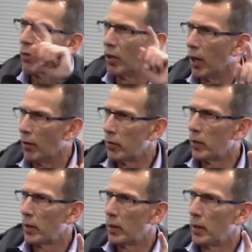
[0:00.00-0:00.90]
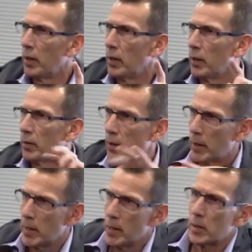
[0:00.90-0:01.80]
a labor of love.
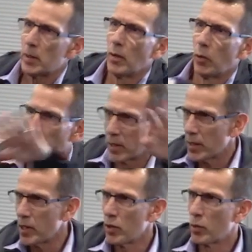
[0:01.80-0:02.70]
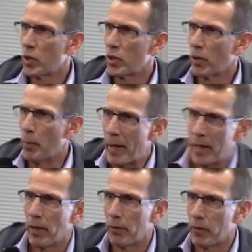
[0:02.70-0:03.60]
These organizations, which there are
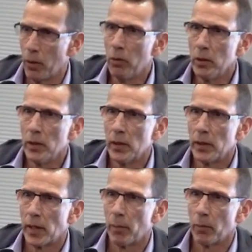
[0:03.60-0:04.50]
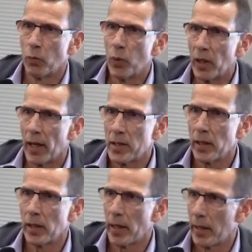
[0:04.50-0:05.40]
many of you, that I'm
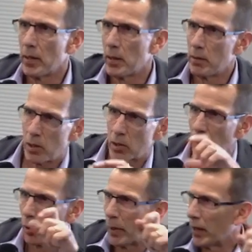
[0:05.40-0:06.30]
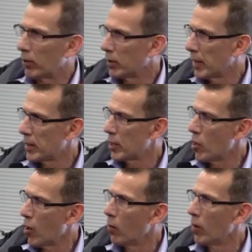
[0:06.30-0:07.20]
realizing and getting just little by little to get
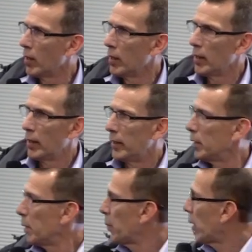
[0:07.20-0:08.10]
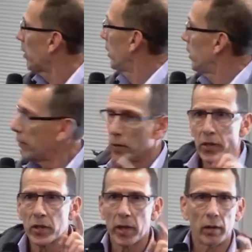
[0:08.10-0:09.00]
to know, and then to be part of
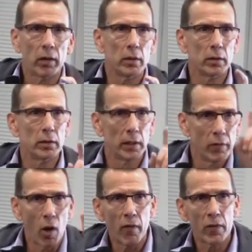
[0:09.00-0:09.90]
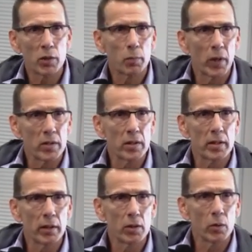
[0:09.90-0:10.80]
the center, have an office
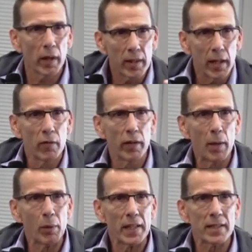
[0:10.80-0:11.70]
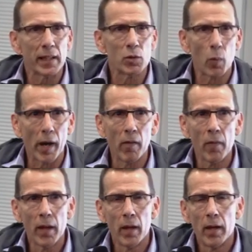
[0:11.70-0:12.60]
presence there too. I thank you for that blessing as well.
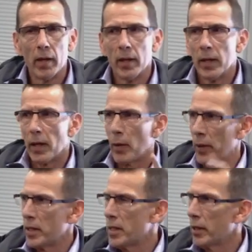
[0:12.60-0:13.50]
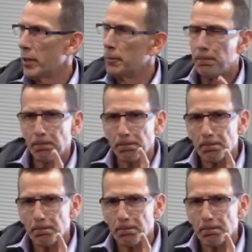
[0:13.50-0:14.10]
I wanted to tell you,